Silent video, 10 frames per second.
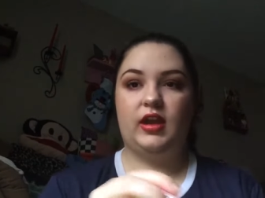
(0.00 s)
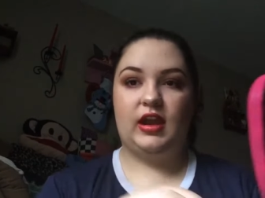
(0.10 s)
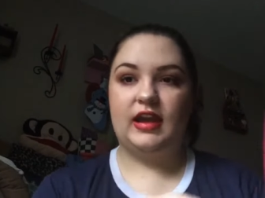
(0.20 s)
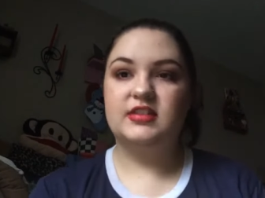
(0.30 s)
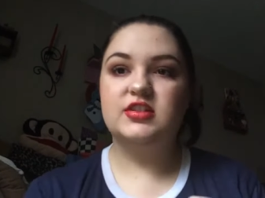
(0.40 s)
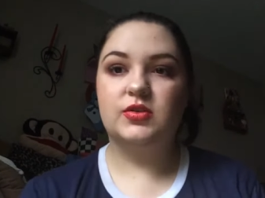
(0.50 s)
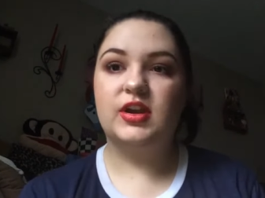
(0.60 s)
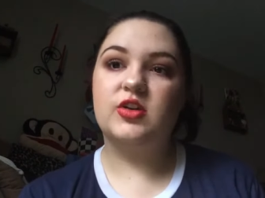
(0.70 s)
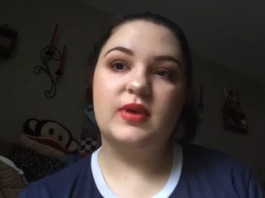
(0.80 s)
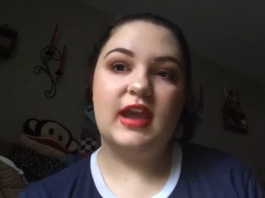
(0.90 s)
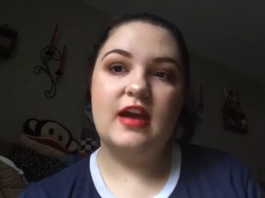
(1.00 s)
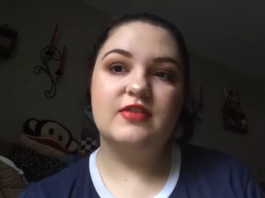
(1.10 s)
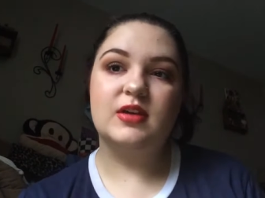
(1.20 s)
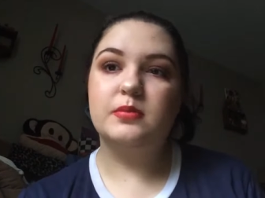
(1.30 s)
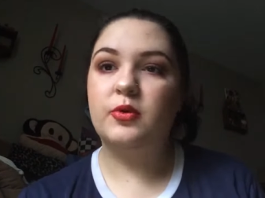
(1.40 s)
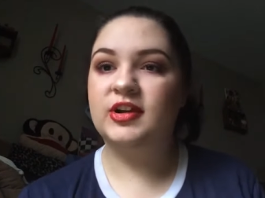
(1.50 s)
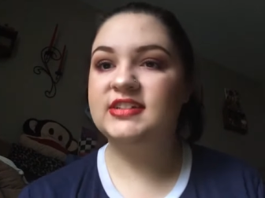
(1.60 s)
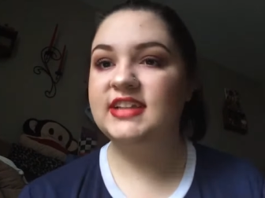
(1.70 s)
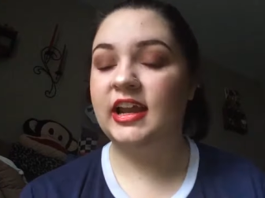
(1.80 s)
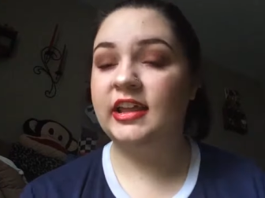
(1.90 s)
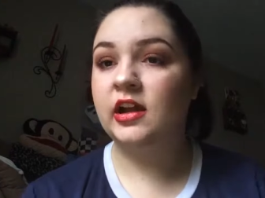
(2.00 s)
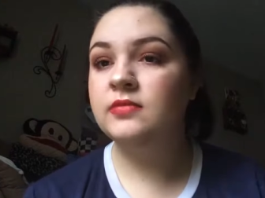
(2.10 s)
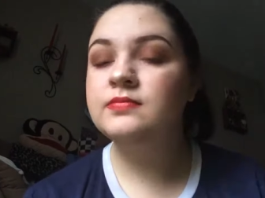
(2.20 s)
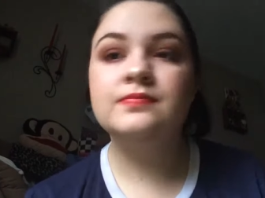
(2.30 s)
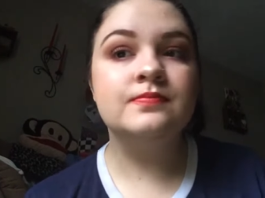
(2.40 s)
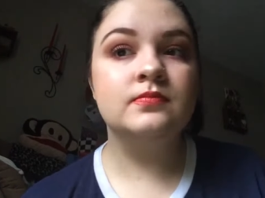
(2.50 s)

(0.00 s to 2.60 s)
Okay guys, so here we have it, poinsettia.